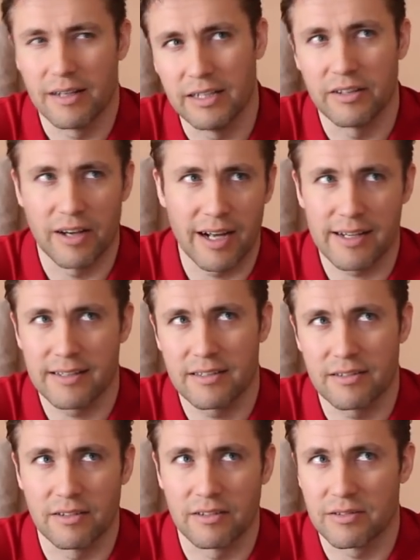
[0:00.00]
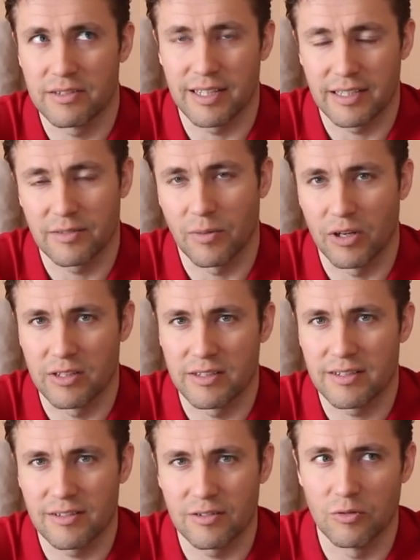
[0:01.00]
in the next uh, six
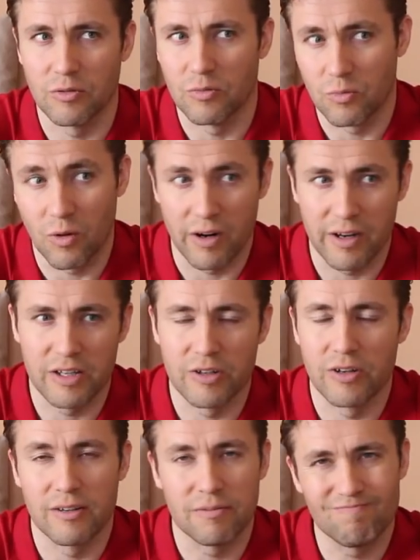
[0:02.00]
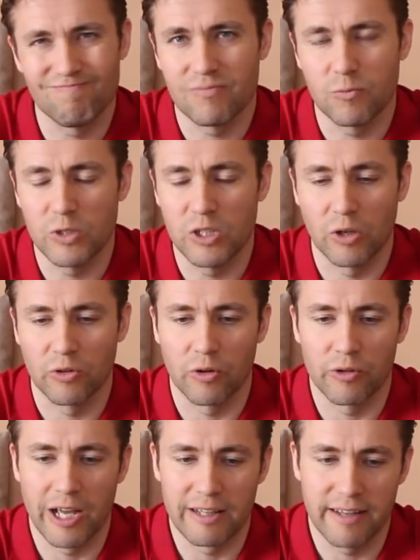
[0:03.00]
months to one year. We don't
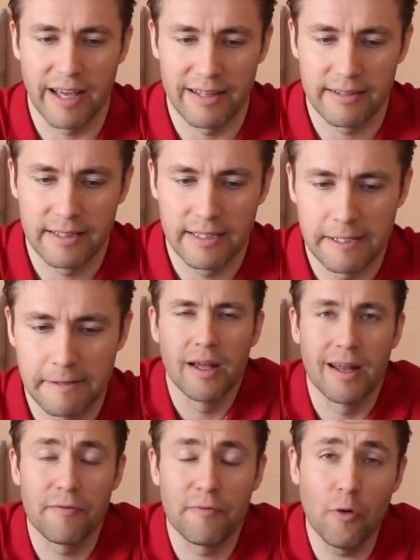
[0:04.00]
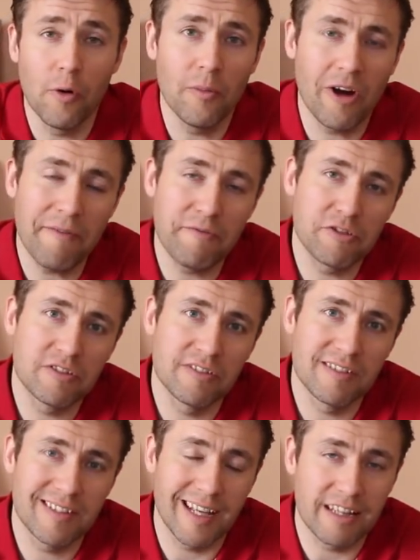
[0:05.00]
know that yet. And former
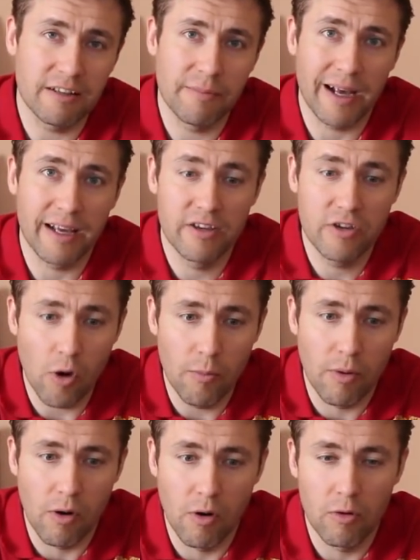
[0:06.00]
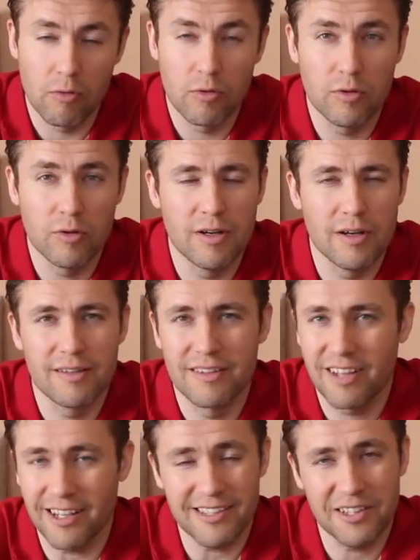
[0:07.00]
Everton centre-back Yobo, who
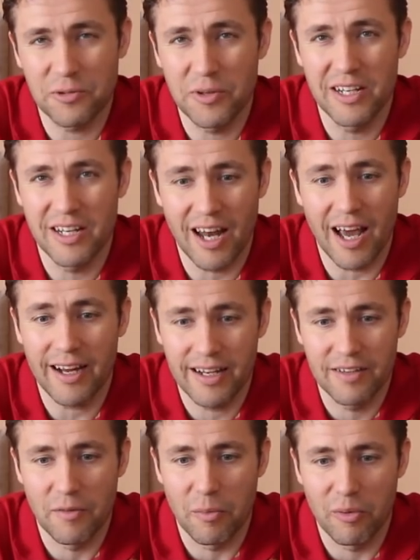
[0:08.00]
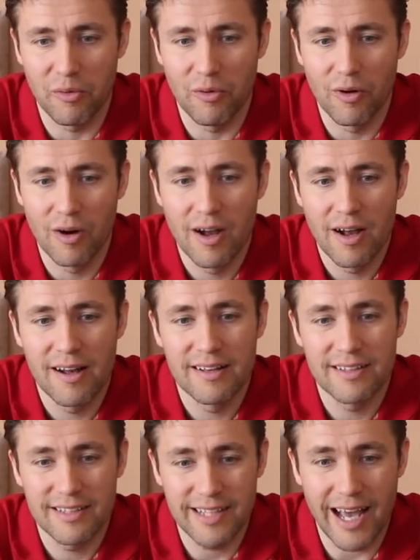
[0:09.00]
doesn't really like Liverpool,
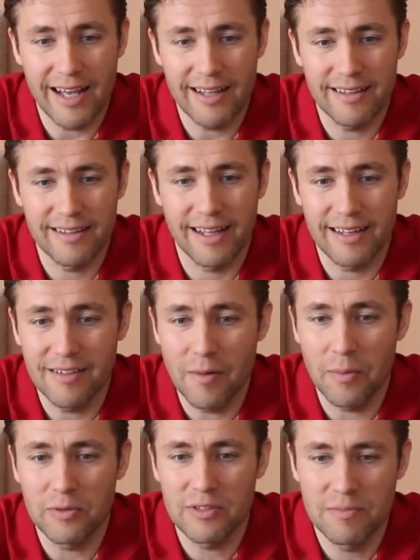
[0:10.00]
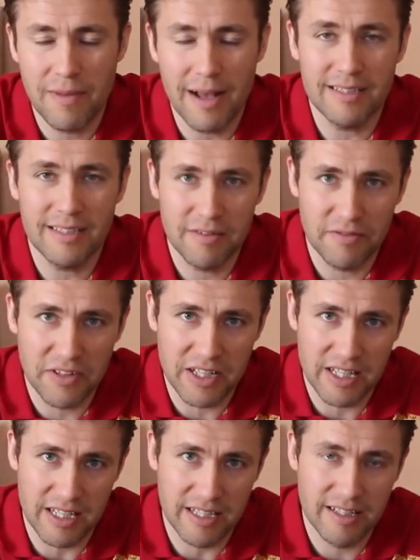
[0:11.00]
said that Liverpool's massive
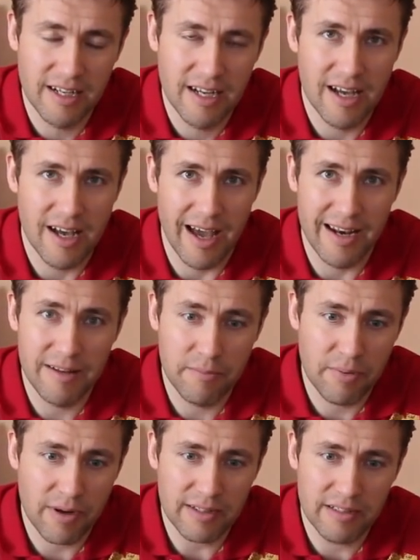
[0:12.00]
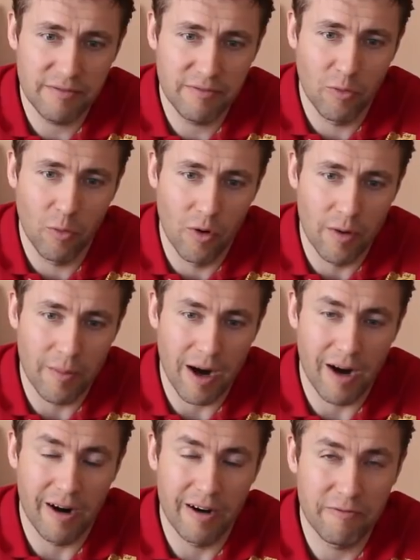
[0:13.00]
lead and impressive form
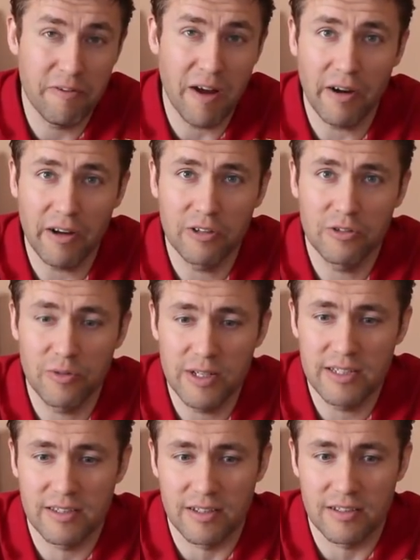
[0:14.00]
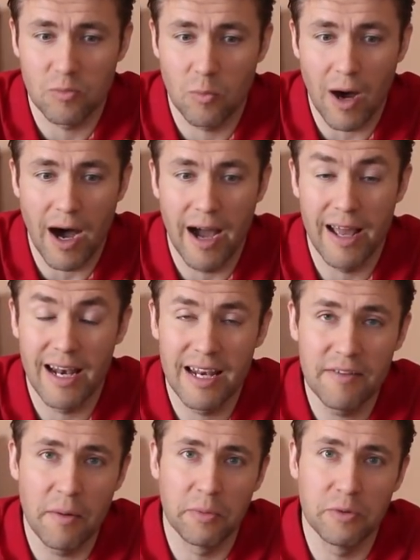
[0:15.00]
are very good reasons why
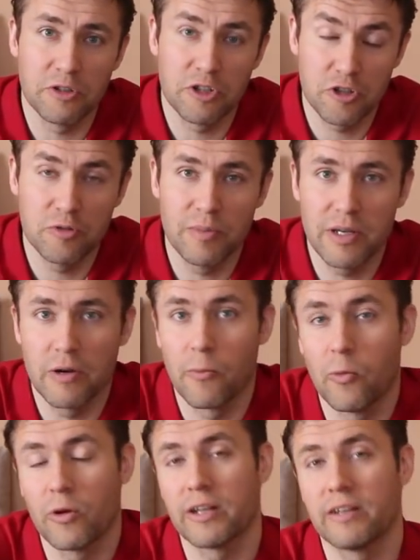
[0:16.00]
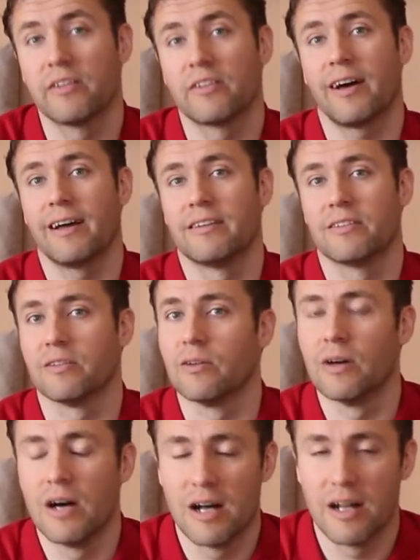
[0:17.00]
Liverpool should be awarded the
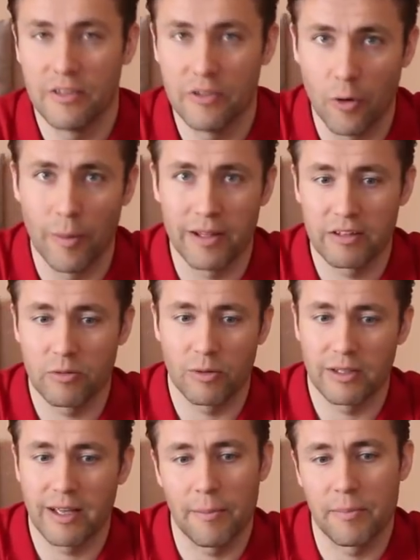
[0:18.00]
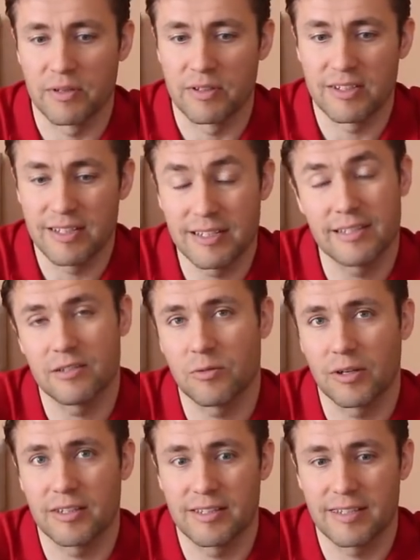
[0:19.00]
title no matter what happens. This is
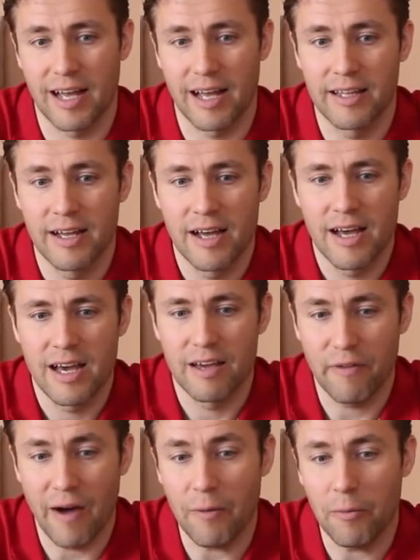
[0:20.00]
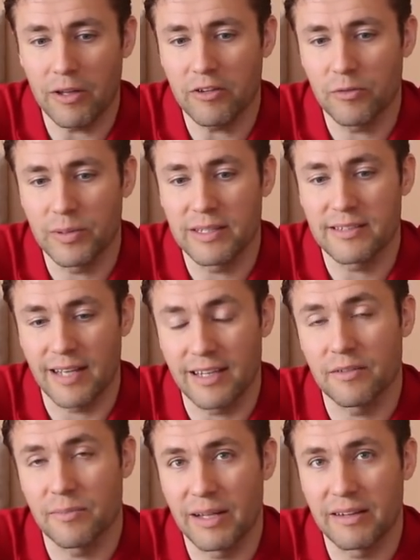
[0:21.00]
what he said. If I want to be
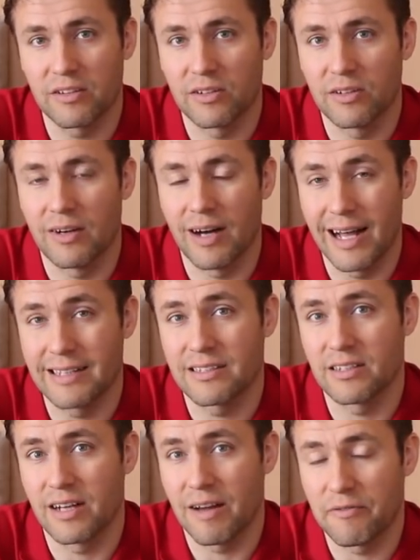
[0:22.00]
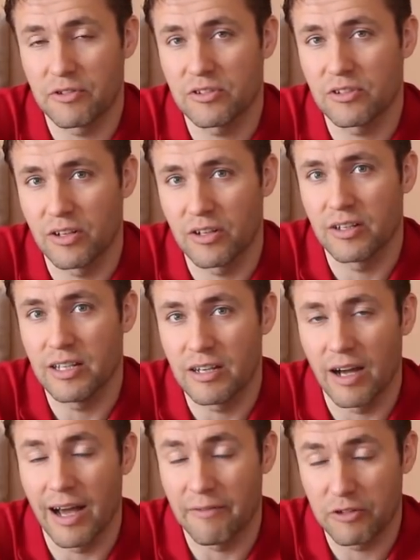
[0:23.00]
sentimental as an Everton
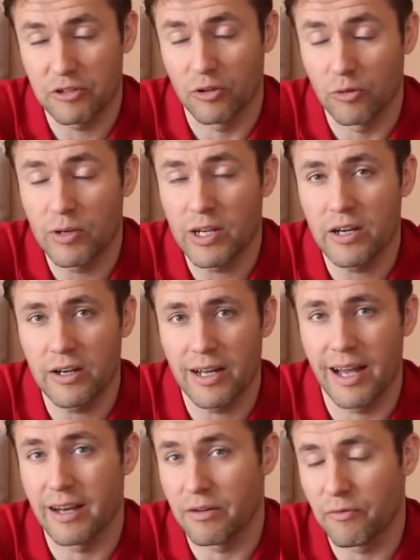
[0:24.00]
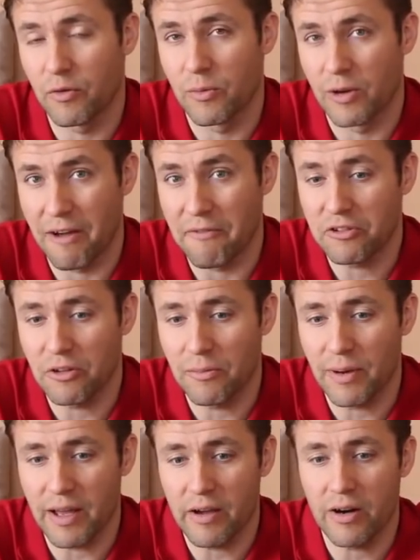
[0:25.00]
Evertonian and a former Everton
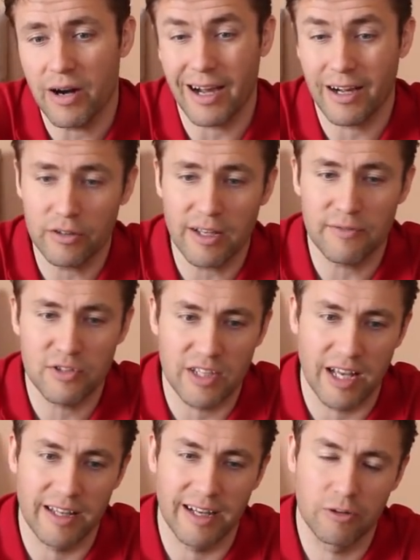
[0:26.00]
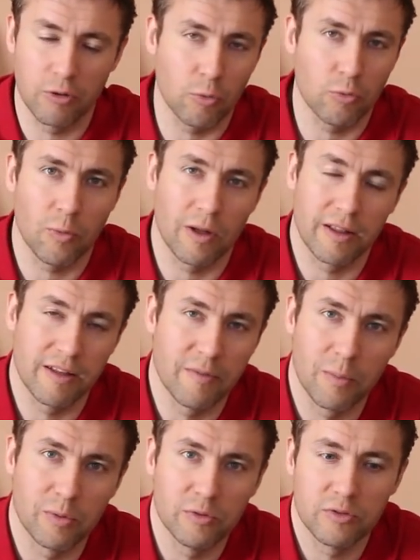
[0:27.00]
player, I could have said I don't want
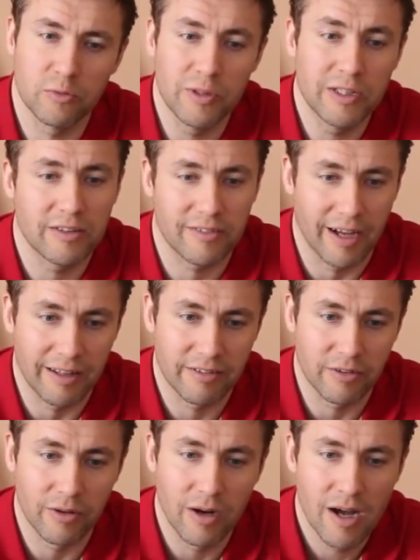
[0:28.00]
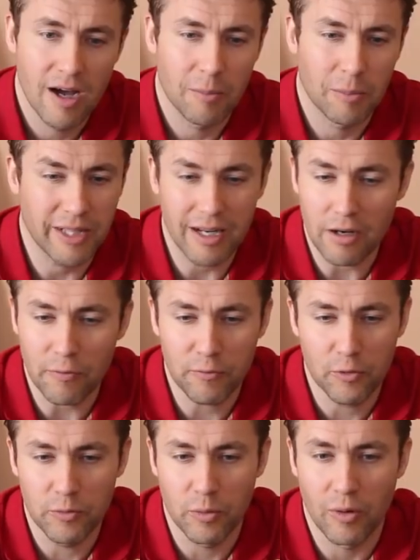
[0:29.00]
Liverpool to win the title, but I love
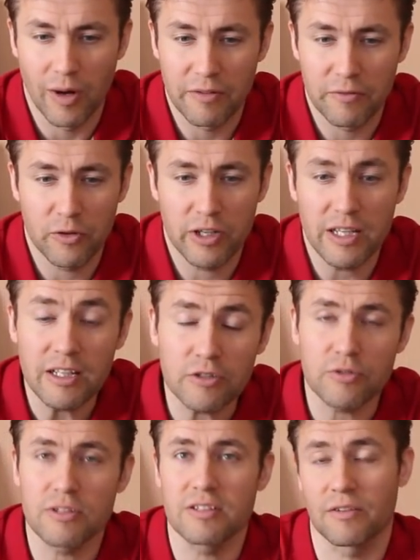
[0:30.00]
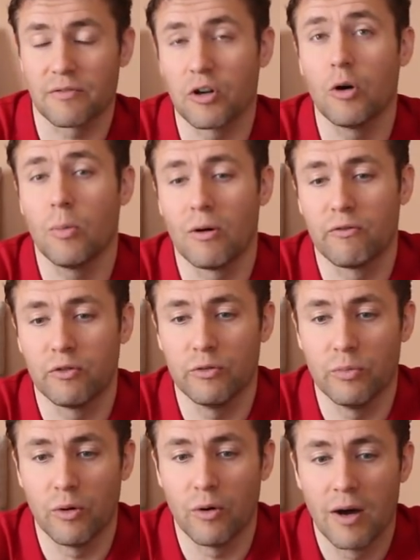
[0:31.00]
football and for the interest of global
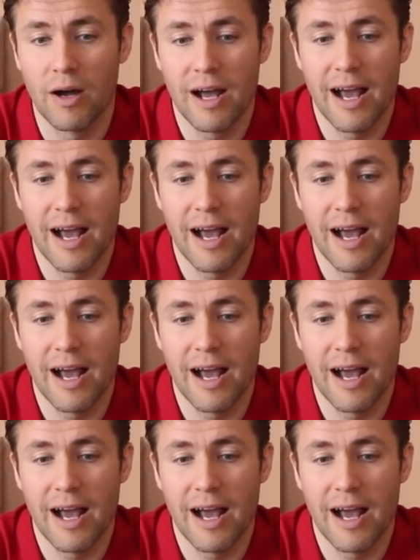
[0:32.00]
football